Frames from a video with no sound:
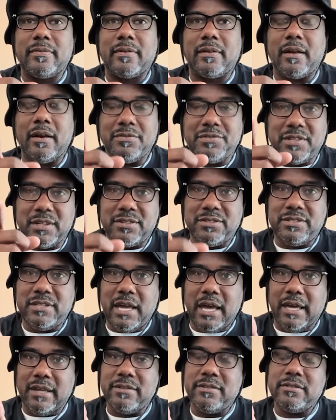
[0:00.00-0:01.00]
of
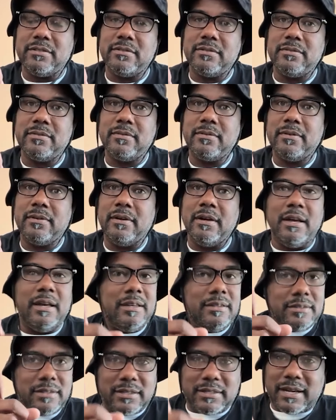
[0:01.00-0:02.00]
success,
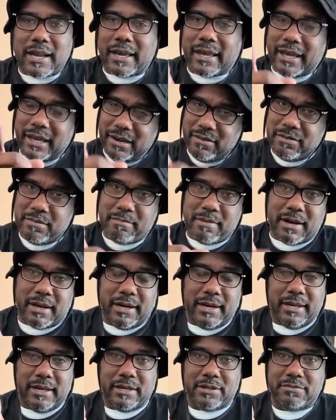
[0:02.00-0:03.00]
just like everybody
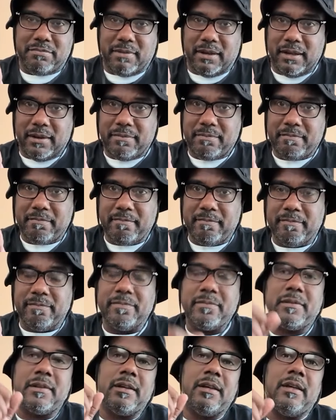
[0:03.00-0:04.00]
else,
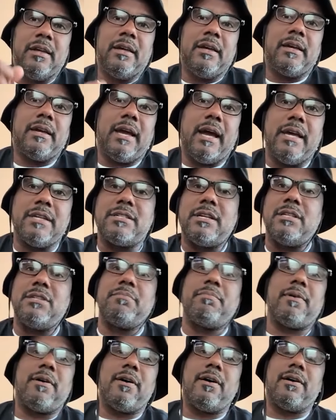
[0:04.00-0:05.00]
man. Gas Station
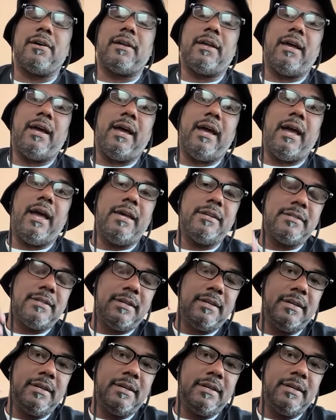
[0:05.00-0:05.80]
Podcast,